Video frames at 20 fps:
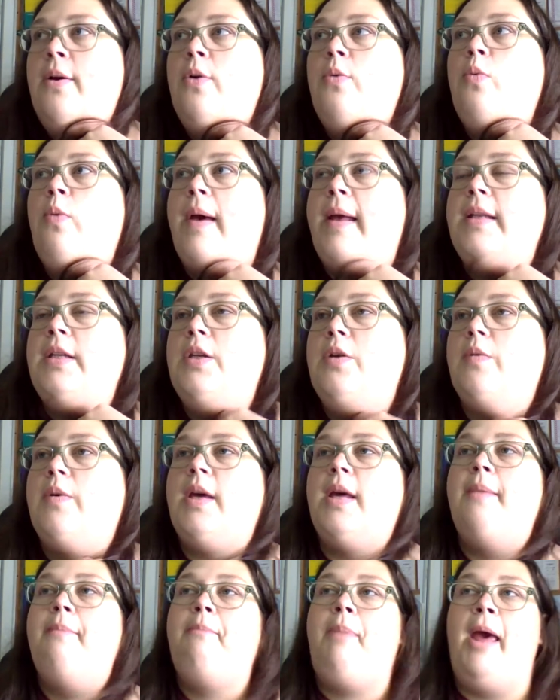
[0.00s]
when
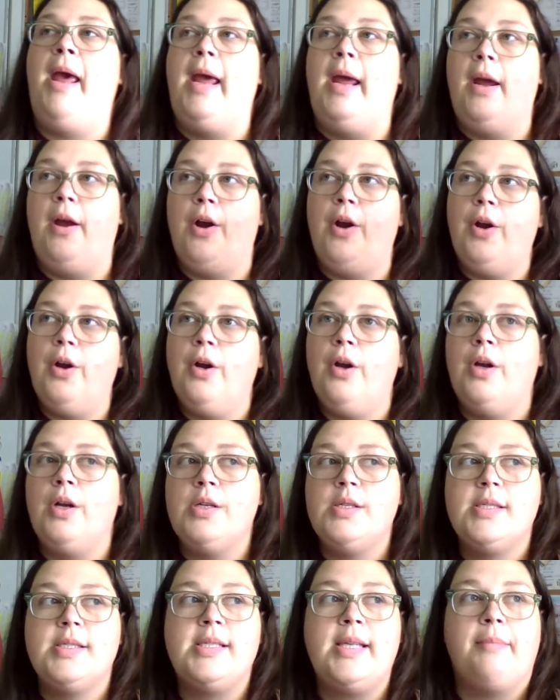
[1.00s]
you compare
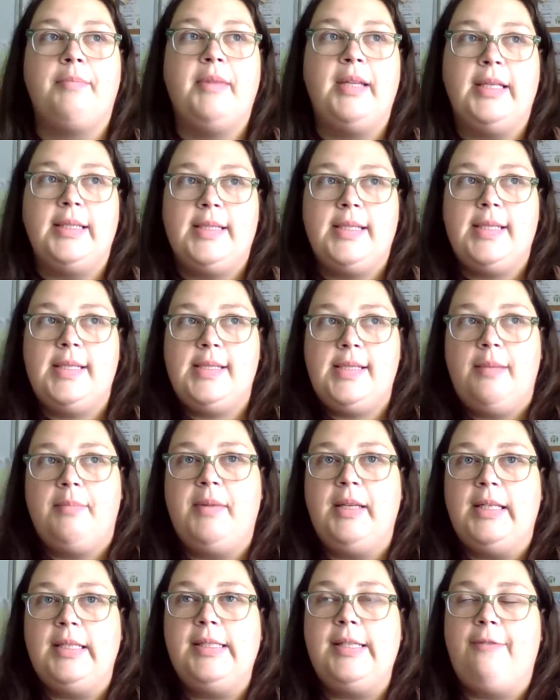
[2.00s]
something to
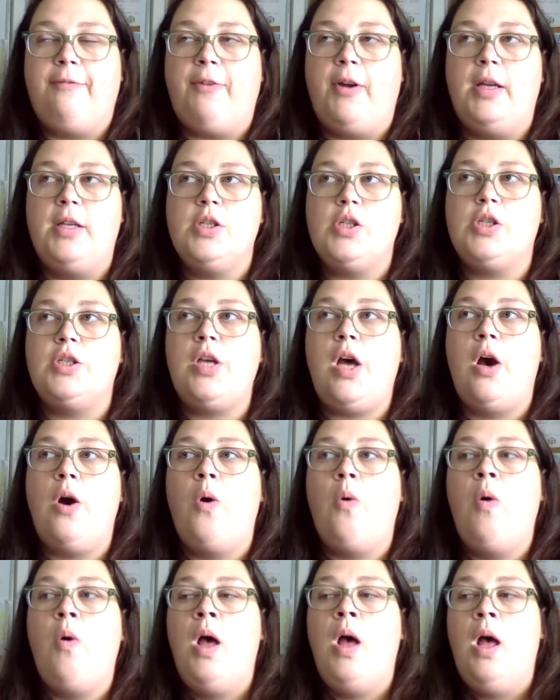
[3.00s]
something different.
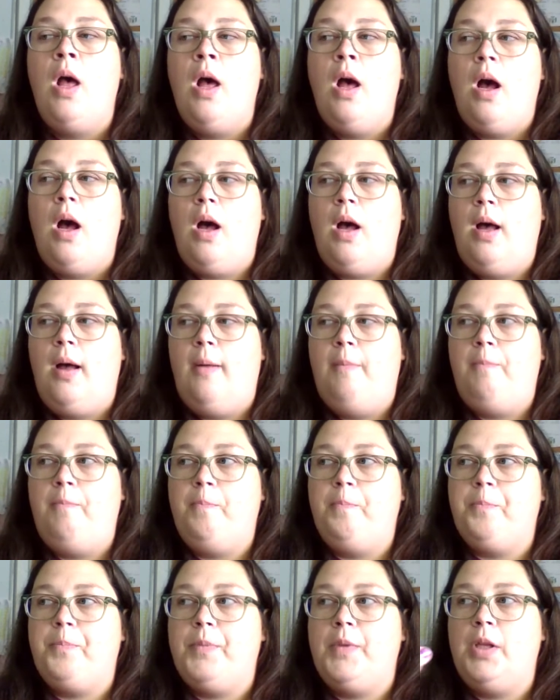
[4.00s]
So
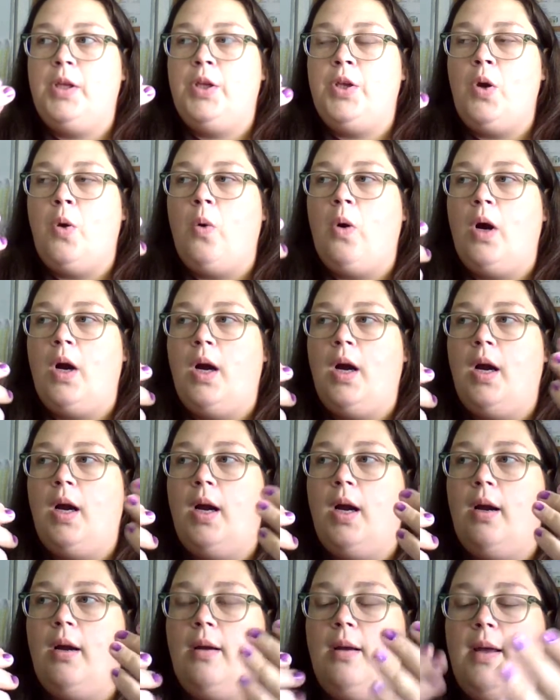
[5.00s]
um,
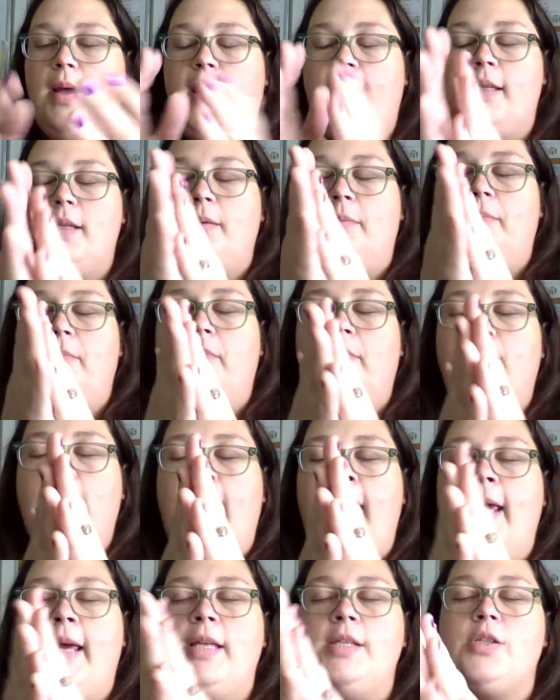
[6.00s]
your
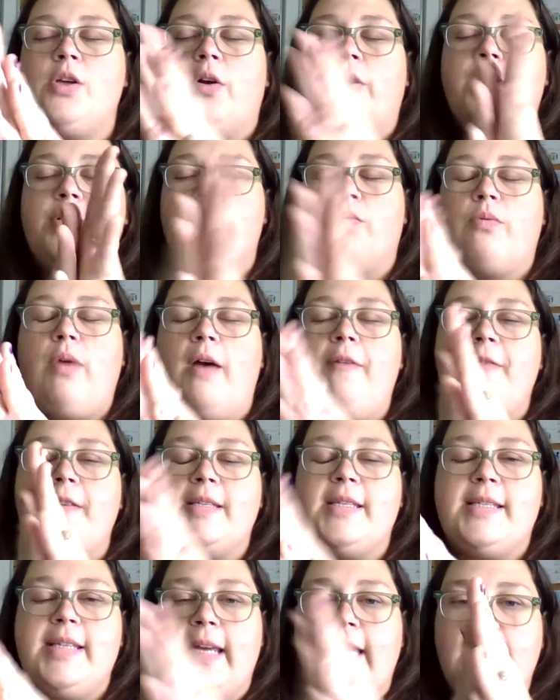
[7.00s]
hands are as rough
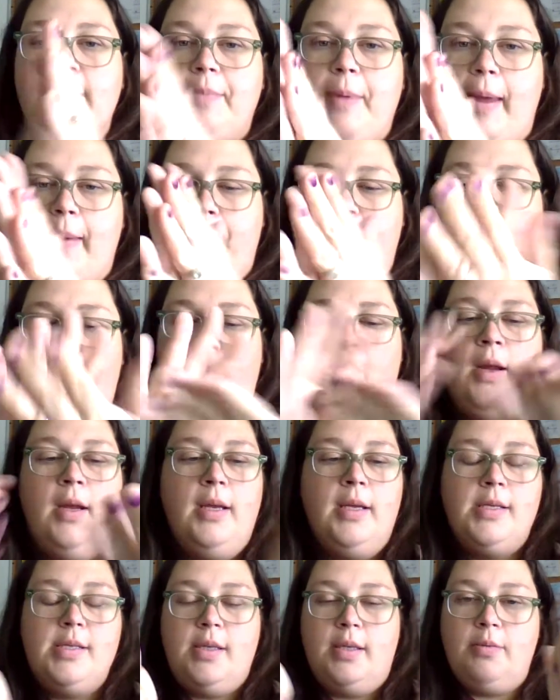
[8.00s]
as sandpaper.
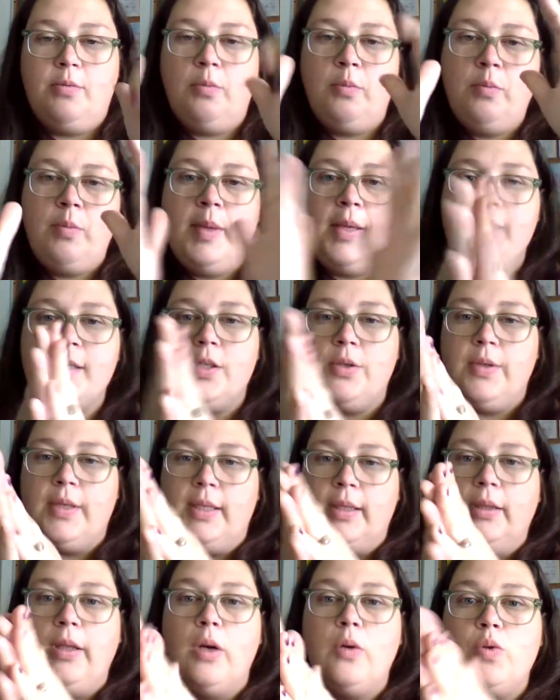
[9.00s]
So it means you
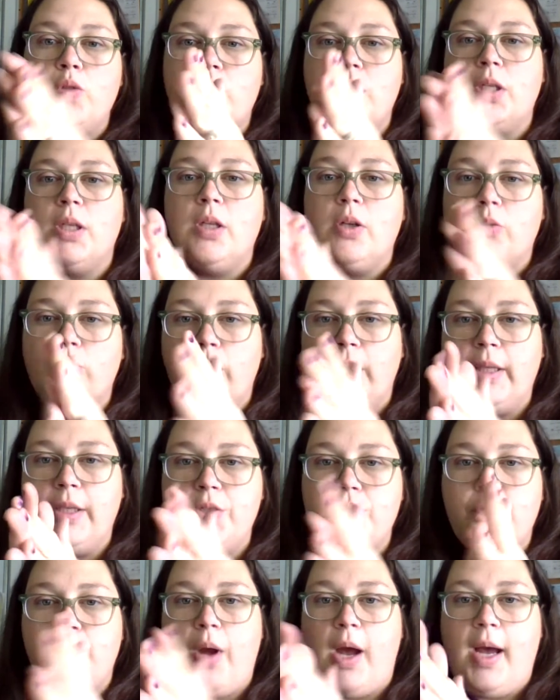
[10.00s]
need lotion. They're
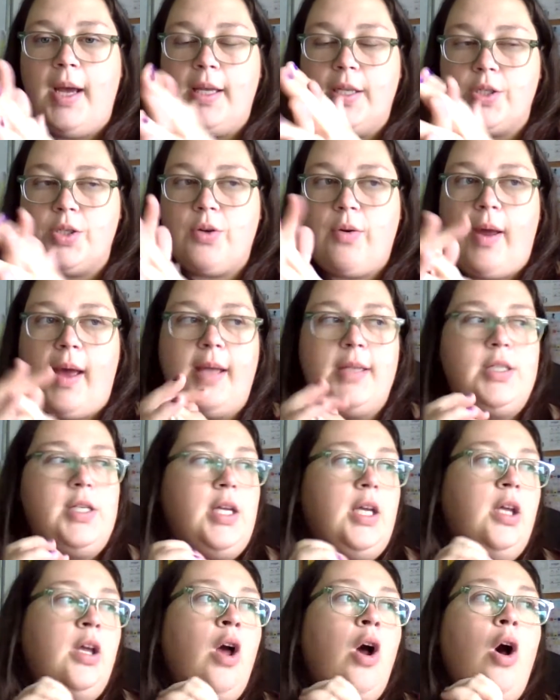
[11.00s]
really dry and
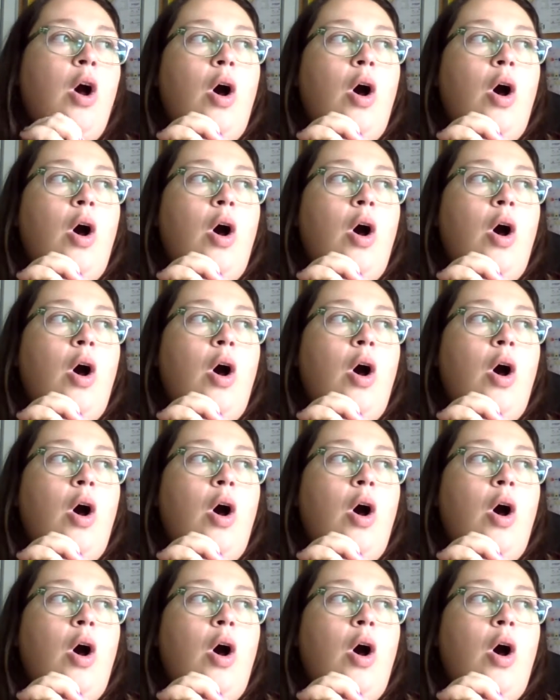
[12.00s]
scratchy.